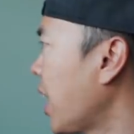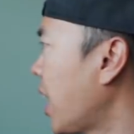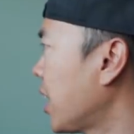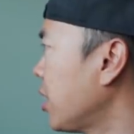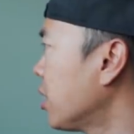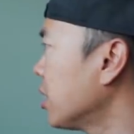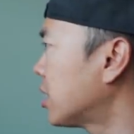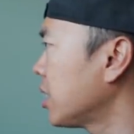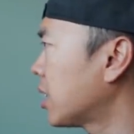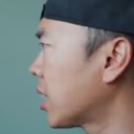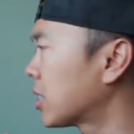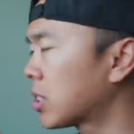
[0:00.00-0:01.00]
and you can
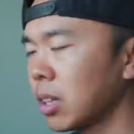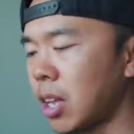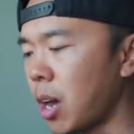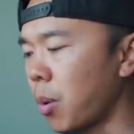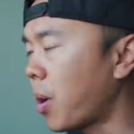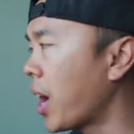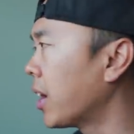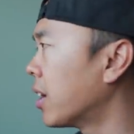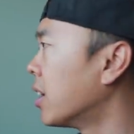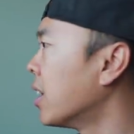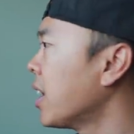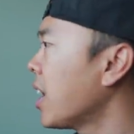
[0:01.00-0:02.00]
see that it's a lot
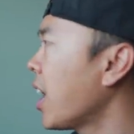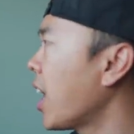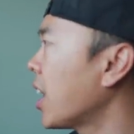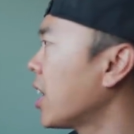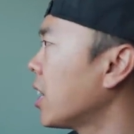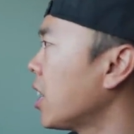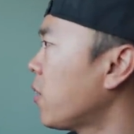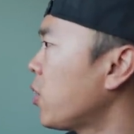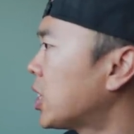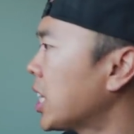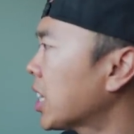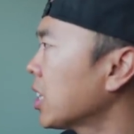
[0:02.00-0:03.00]
wider. And if
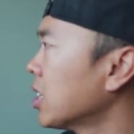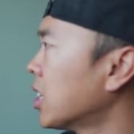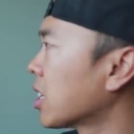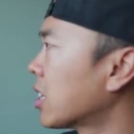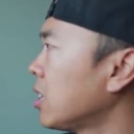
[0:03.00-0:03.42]
you take a look,